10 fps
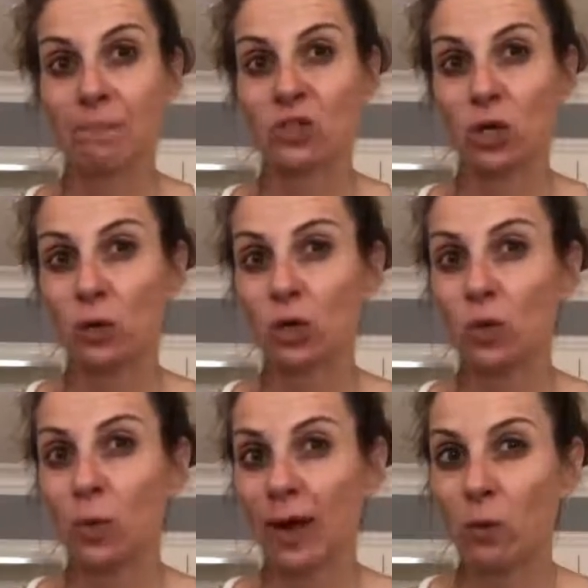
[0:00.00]
So
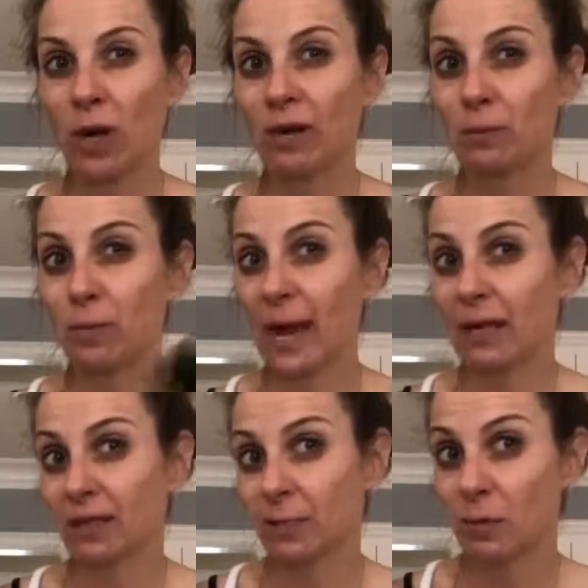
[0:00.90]
you might wanna
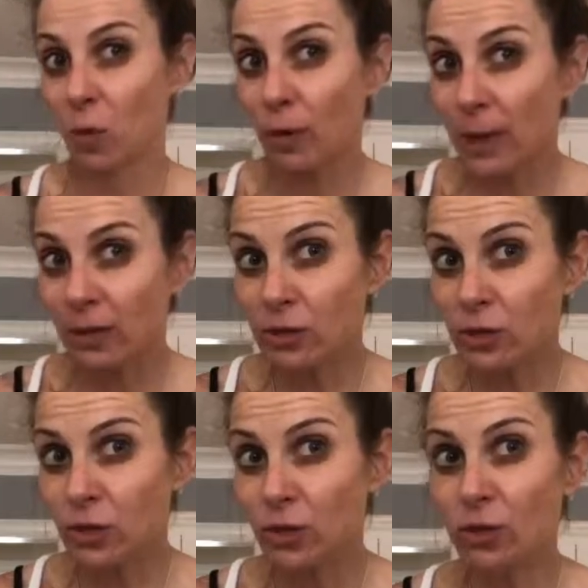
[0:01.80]
add a little bit more powdered
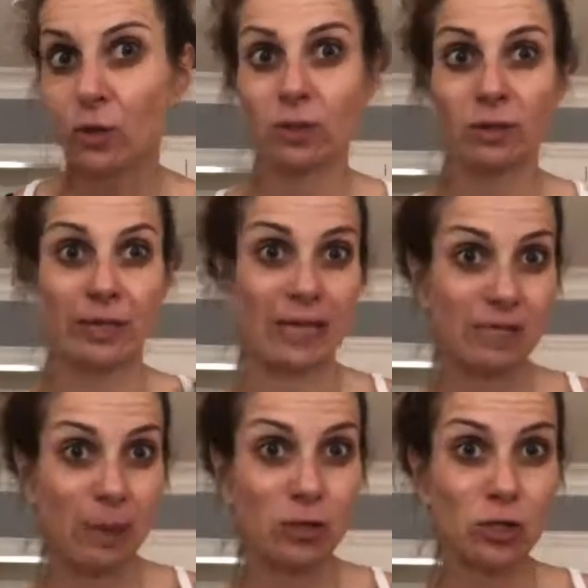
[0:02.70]
sugar or a little bit
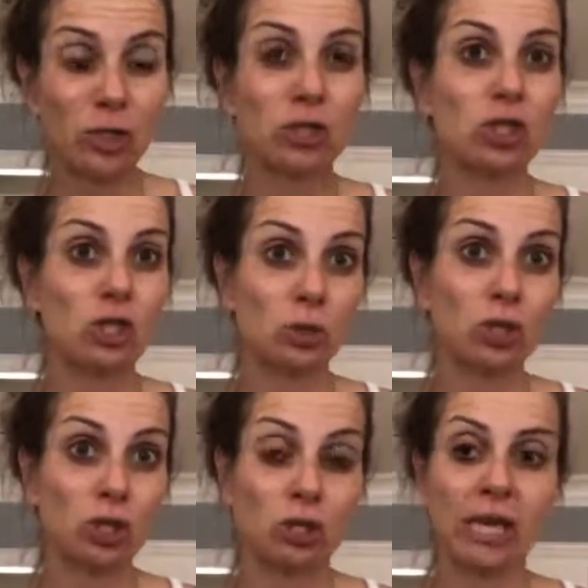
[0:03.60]
less powdered sugar. Just do
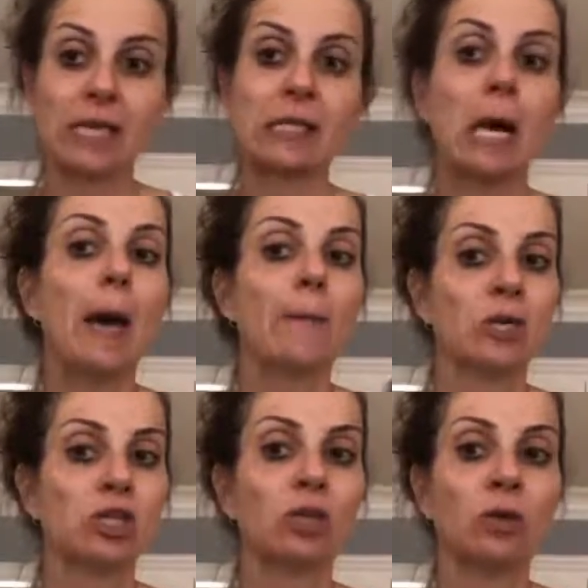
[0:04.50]
it to your taste.
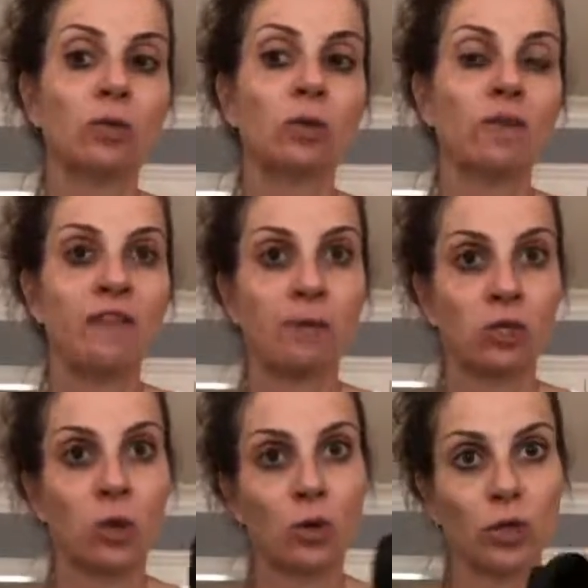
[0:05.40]
But a general rule of thumb
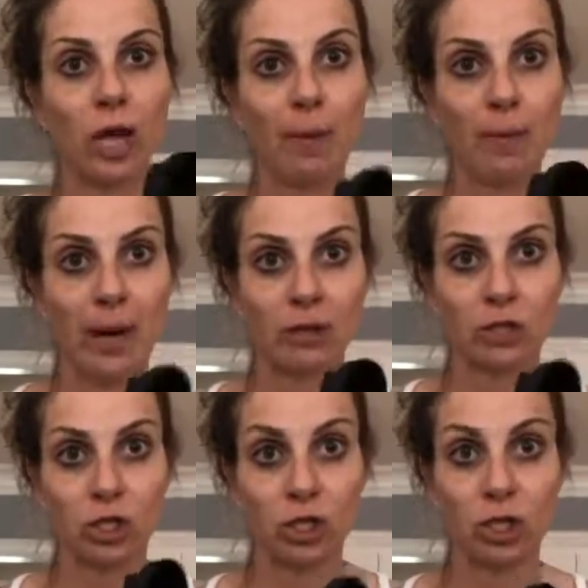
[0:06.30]
is a 1/4 cup of
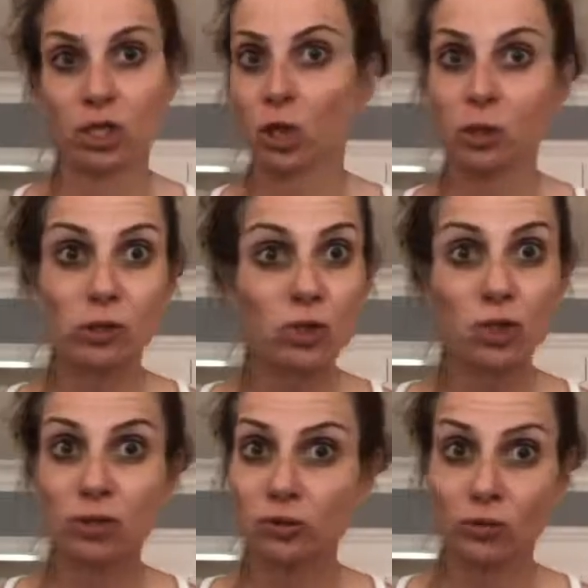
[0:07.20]
powdered sugar. And don't use
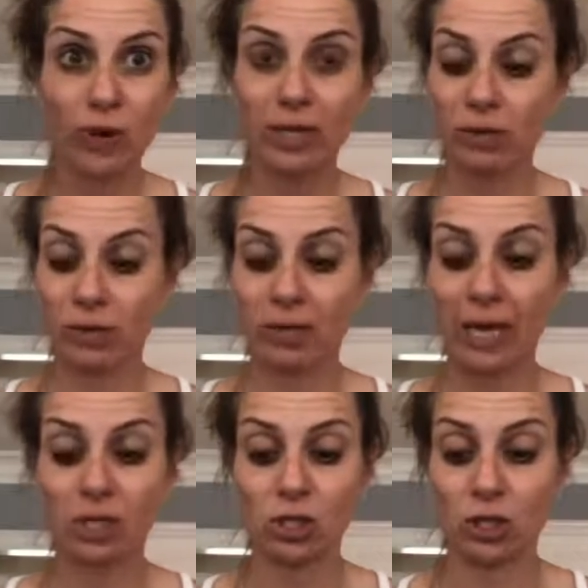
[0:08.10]
the regular
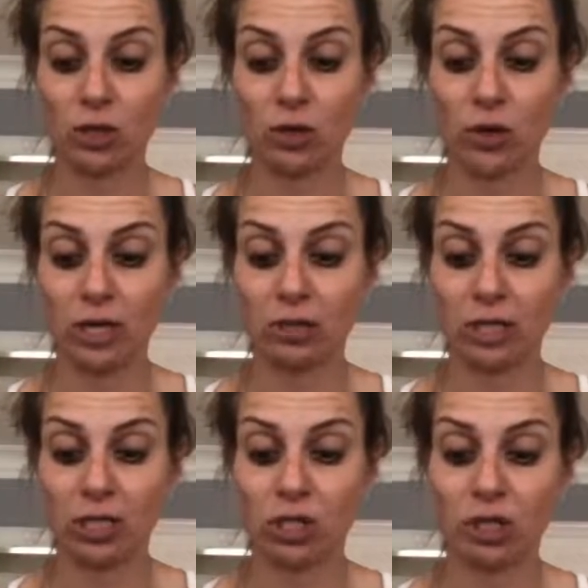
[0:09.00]
cane sugar or
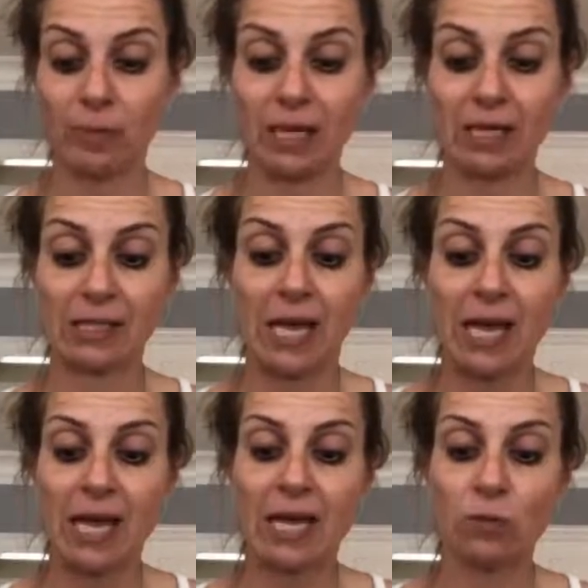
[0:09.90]
granulated sugar because
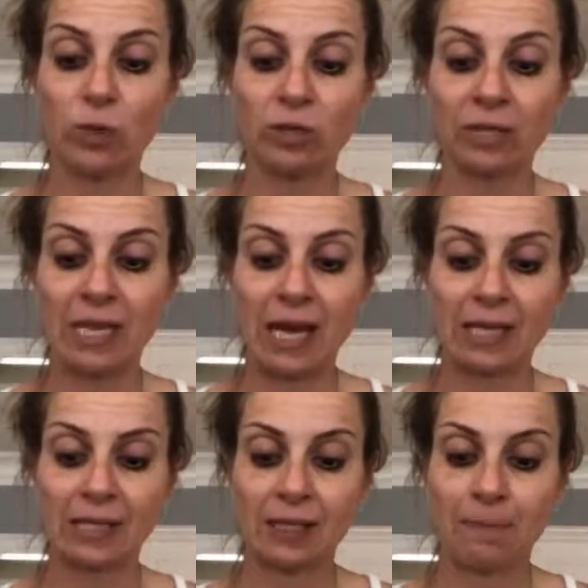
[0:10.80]
it will
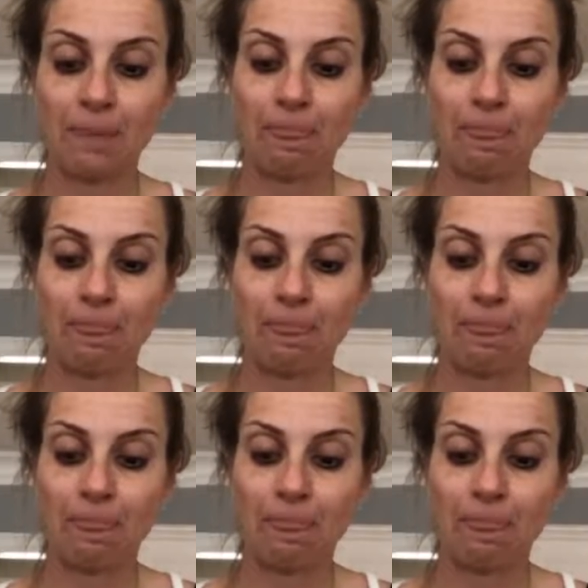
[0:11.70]
not